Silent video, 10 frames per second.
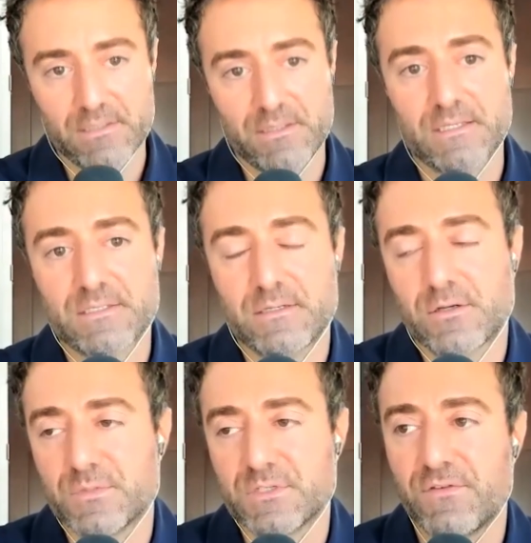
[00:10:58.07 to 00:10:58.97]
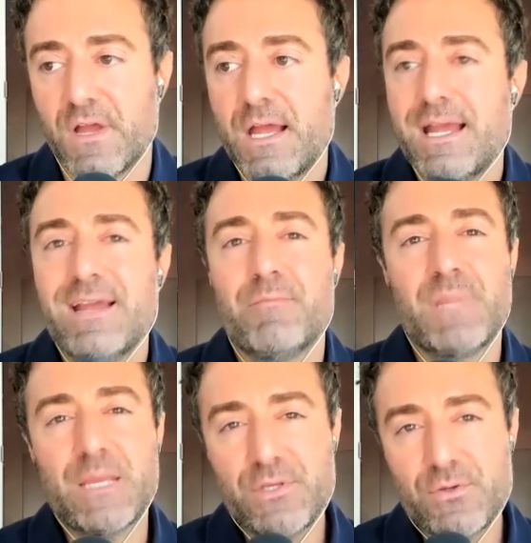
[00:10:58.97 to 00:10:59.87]
to this, in terms of
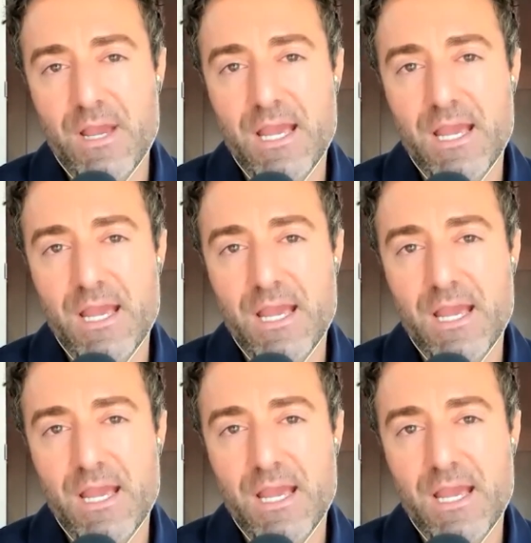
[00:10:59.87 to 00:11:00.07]
maybe you